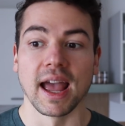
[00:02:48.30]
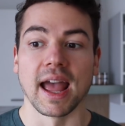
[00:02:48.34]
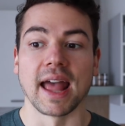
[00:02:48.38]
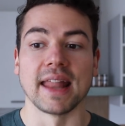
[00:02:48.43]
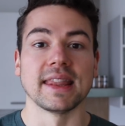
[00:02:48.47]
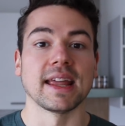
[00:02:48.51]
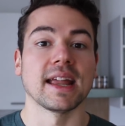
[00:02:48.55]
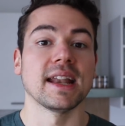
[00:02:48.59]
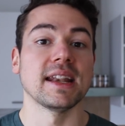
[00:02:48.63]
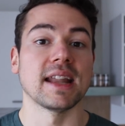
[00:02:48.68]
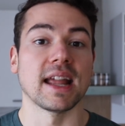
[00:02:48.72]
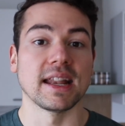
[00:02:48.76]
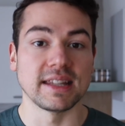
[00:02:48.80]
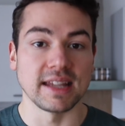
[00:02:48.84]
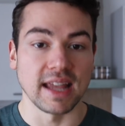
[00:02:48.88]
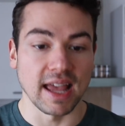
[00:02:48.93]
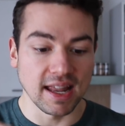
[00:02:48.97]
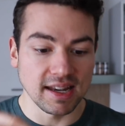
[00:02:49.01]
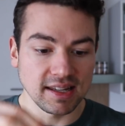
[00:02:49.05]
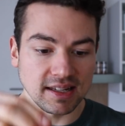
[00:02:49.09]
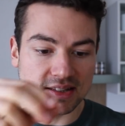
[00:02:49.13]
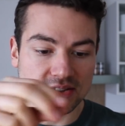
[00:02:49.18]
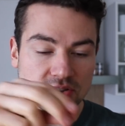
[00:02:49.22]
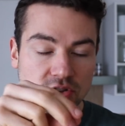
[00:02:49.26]
And then at the
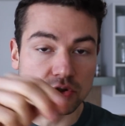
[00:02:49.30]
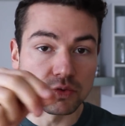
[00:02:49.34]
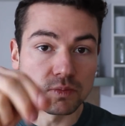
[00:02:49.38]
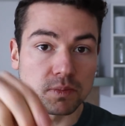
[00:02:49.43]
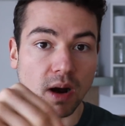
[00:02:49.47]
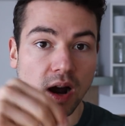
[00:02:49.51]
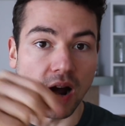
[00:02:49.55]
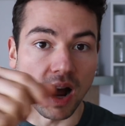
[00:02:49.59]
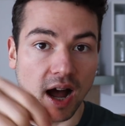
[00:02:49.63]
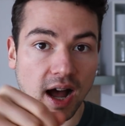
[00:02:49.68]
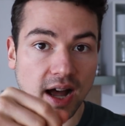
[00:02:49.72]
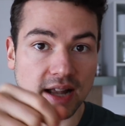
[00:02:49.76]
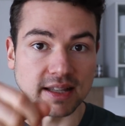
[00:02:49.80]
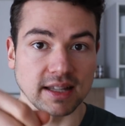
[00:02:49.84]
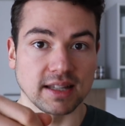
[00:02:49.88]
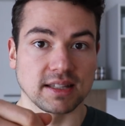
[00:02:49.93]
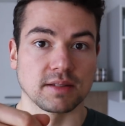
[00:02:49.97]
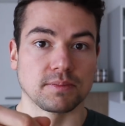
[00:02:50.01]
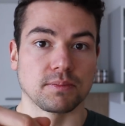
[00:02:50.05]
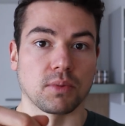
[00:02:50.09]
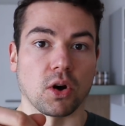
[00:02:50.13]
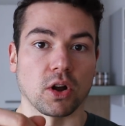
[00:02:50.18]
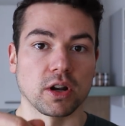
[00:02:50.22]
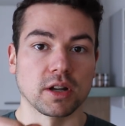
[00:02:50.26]
end, it's super hard at
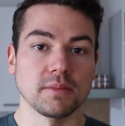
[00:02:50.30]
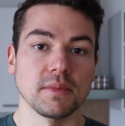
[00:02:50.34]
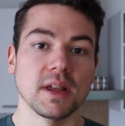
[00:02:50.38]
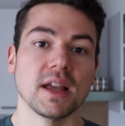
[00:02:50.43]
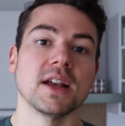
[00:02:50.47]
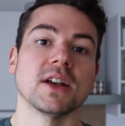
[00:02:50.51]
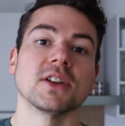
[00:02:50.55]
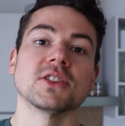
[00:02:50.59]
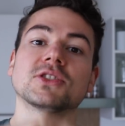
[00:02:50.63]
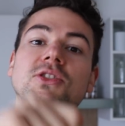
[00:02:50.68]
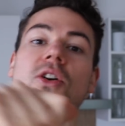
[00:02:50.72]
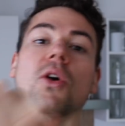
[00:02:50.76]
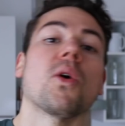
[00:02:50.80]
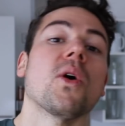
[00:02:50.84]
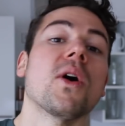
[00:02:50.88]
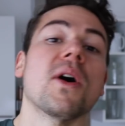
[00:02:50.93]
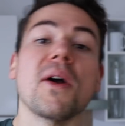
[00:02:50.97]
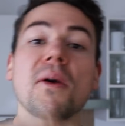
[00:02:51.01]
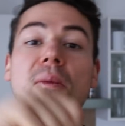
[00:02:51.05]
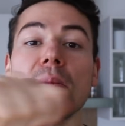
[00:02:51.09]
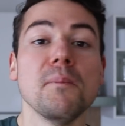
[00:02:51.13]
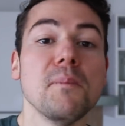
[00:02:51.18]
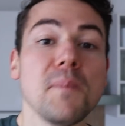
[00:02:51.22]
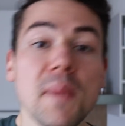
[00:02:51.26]
the bottom.
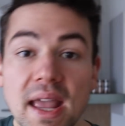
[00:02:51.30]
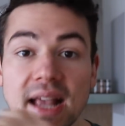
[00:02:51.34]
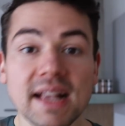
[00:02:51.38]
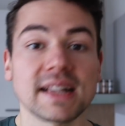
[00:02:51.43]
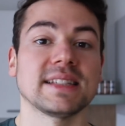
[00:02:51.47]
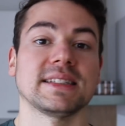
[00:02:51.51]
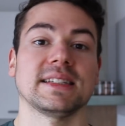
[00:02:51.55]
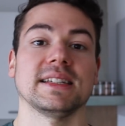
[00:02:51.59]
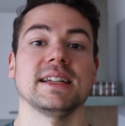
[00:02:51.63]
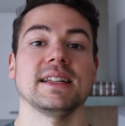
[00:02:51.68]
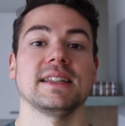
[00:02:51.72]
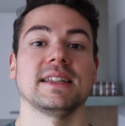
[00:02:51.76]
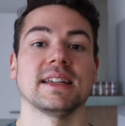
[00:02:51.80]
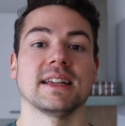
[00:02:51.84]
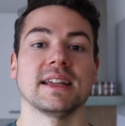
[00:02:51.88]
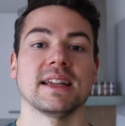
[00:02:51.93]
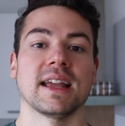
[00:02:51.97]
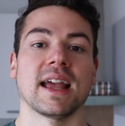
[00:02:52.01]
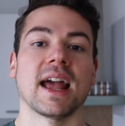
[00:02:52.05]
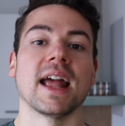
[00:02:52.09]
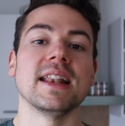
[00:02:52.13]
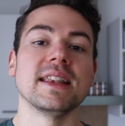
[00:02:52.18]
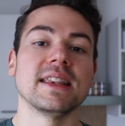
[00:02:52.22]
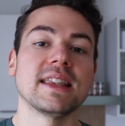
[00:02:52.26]
So mix it
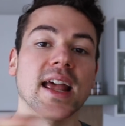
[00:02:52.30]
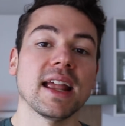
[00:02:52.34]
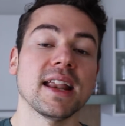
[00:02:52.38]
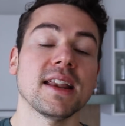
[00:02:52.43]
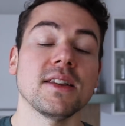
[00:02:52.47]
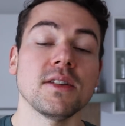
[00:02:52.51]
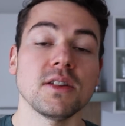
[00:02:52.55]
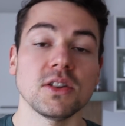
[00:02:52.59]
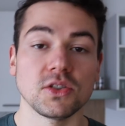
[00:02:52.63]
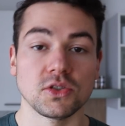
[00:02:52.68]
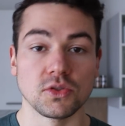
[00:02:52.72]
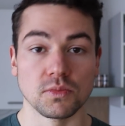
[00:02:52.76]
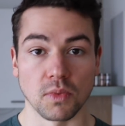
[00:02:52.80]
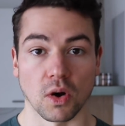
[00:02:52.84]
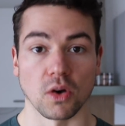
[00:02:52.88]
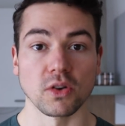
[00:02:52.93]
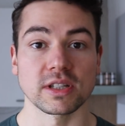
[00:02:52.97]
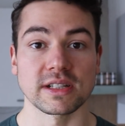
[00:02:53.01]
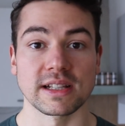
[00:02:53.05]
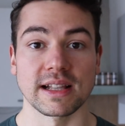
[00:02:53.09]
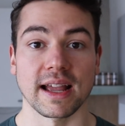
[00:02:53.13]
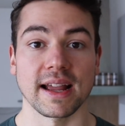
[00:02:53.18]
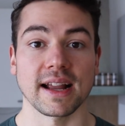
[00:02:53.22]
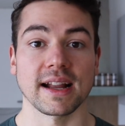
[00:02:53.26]
and then you
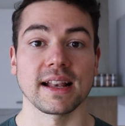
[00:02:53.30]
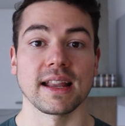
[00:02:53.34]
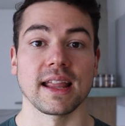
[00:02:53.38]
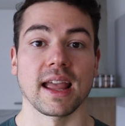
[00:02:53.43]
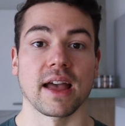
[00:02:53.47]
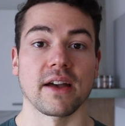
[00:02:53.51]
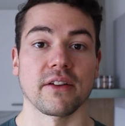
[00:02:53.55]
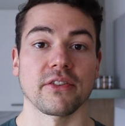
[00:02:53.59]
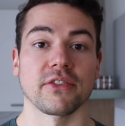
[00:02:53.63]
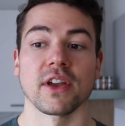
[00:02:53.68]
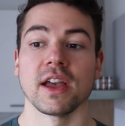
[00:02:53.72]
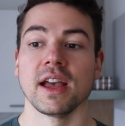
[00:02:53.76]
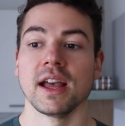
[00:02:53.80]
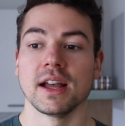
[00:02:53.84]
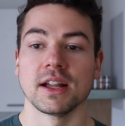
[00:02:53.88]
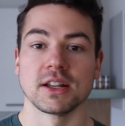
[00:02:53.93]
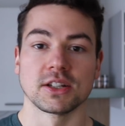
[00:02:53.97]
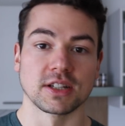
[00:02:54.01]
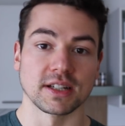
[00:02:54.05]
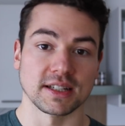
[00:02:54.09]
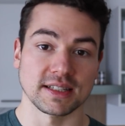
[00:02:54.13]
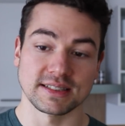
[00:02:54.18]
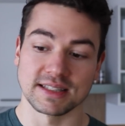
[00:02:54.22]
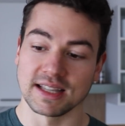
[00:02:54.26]
most likely have
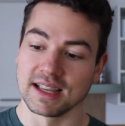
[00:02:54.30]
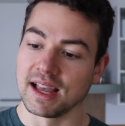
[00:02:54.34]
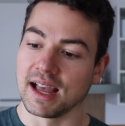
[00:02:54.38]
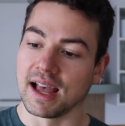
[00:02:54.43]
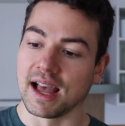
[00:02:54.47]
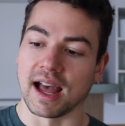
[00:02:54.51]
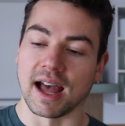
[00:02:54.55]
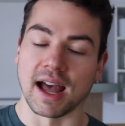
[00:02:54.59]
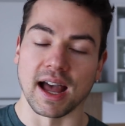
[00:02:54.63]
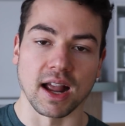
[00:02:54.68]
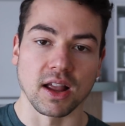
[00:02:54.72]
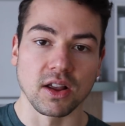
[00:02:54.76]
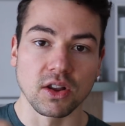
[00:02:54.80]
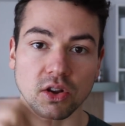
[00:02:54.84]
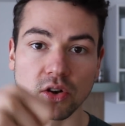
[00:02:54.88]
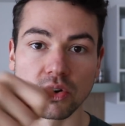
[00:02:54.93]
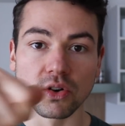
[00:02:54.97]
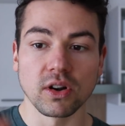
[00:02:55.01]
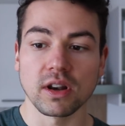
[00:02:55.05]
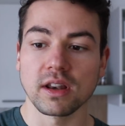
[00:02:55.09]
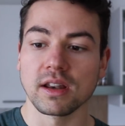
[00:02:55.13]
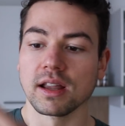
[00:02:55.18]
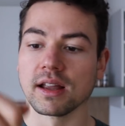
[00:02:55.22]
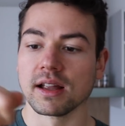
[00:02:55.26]
just a
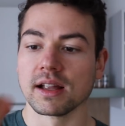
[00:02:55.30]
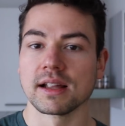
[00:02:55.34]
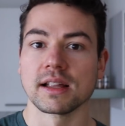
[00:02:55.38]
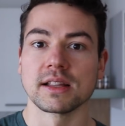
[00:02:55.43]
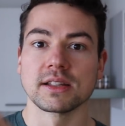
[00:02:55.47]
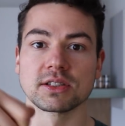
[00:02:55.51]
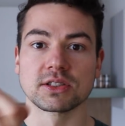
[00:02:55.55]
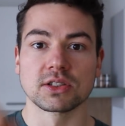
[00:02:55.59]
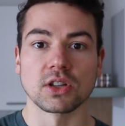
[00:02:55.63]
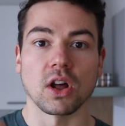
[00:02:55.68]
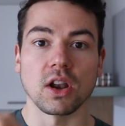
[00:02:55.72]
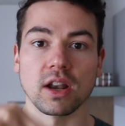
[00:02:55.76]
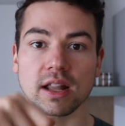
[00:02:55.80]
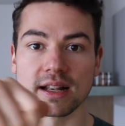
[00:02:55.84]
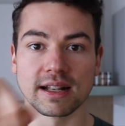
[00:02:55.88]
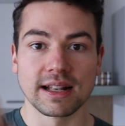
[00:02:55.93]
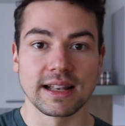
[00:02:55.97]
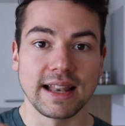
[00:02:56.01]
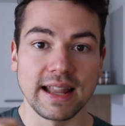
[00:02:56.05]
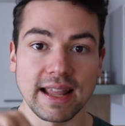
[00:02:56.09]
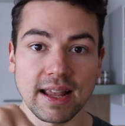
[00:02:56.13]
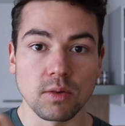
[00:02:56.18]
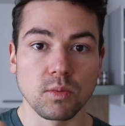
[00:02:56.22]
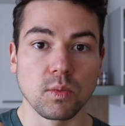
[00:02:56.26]
good solid
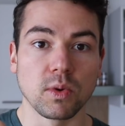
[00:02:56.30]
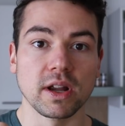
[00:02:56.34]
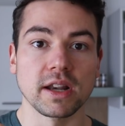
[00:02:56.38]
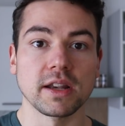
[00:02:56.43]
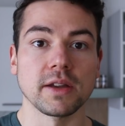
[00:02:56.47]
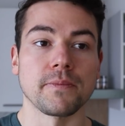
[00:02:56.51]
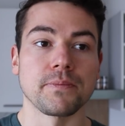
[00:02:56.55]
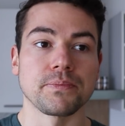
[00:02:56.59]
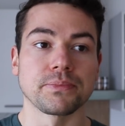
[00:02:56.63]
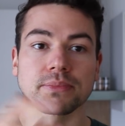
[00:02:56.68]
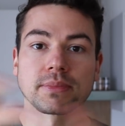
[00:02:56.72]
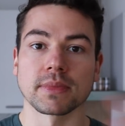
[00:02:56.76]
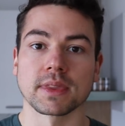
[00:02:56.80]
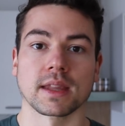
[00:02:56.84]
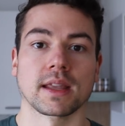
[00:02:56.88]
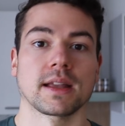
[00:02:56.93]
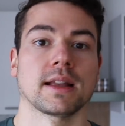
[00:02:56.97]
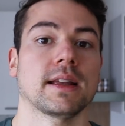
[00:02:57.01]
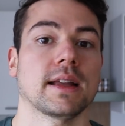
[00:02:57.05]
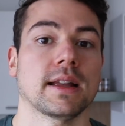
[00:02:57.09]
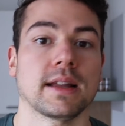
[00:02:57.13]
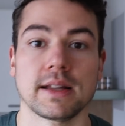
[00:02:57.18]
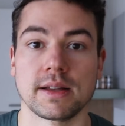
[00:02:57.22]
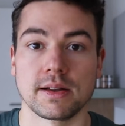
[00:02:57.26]
liquid
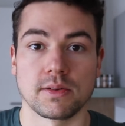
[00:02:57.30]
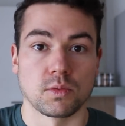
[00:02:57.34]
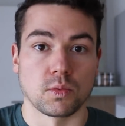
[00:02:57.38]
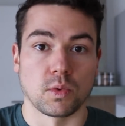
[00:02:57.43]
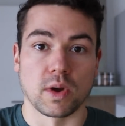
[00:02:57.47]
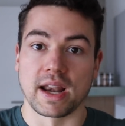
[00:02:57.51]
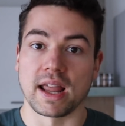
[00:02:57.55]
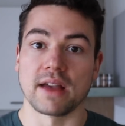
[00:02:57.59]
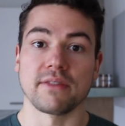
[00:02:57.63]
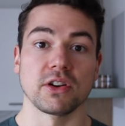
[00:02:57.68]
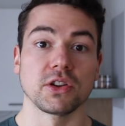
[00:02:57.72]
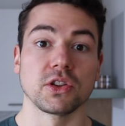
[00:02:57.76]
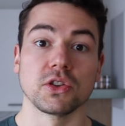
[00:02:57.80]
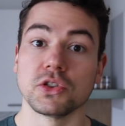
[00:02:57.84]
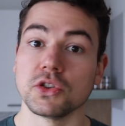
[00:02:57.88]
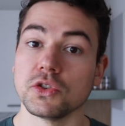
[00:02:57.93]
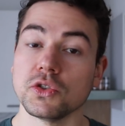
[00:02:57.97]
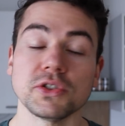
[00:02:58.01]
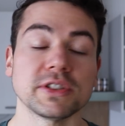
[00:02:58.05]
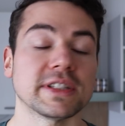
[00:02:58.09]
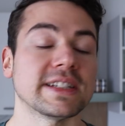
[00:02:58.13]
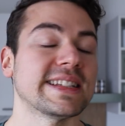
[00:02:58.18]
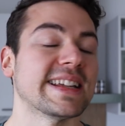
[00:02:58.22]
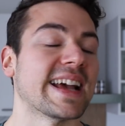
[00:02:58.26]
whenever you
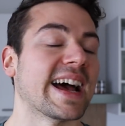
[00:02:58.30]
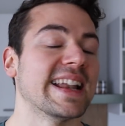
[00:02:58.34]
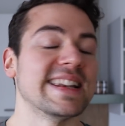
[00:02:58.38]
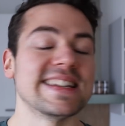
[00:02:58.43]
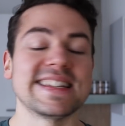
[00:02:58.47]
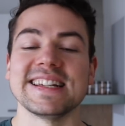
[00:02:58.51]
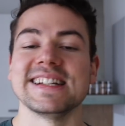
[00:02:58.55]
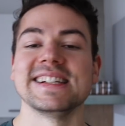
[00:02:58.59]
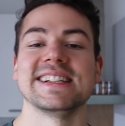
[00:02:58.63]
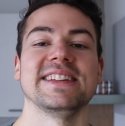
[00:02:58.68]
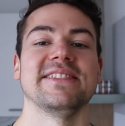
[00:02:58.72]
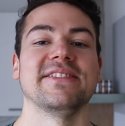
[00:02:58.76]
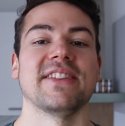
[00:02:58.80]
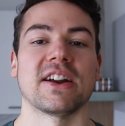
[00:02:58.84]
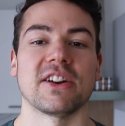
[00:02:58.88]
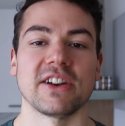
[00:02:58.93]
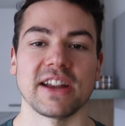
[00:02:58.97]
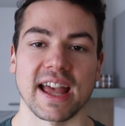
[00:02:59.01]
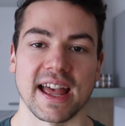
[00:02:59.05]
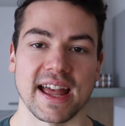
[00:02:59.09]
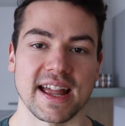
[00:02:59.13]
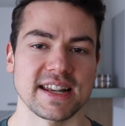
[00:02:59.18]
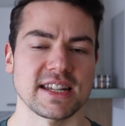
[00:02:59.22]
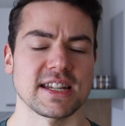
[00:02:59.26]
use it until the
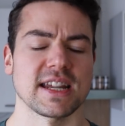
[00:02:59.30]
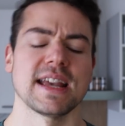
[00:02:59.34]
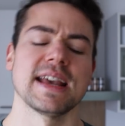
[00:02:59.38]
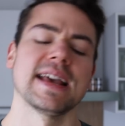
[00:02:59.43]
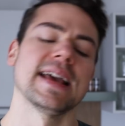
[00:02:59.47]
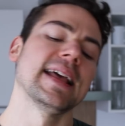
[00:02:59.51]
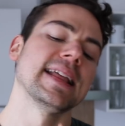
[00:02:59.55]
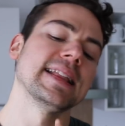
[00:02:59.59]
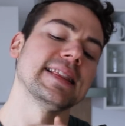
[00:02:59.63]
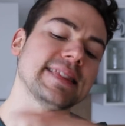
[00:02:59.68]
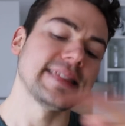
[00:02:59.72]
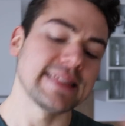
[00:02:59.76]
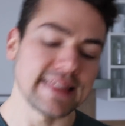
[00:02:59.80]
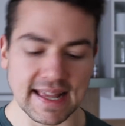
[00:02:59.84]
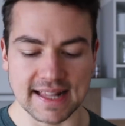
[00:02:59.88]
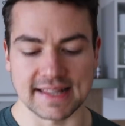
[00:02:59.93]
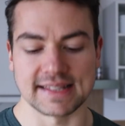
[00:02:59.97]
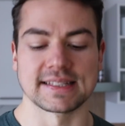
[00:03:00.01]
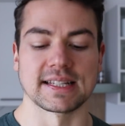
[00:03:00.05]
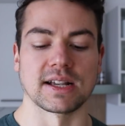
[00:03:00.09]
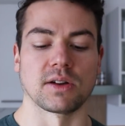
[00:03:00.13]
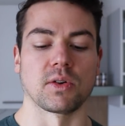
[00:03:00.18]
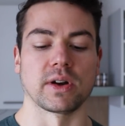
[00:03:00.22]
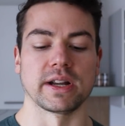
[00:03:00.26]
very end.
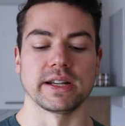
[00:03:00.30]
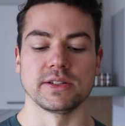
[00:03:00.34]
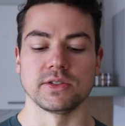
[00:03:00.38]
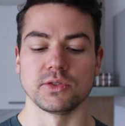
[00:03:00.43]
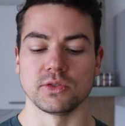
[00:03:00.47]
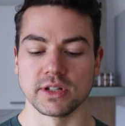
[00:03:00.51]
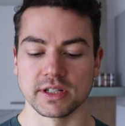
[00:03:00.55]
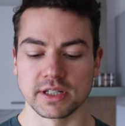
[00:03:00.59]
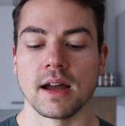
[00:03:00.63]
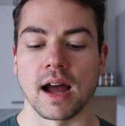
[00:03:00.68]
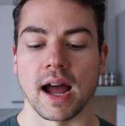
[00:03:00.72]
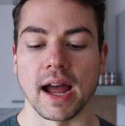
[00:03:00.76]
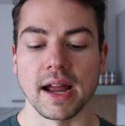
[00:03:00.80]
That's how I do it.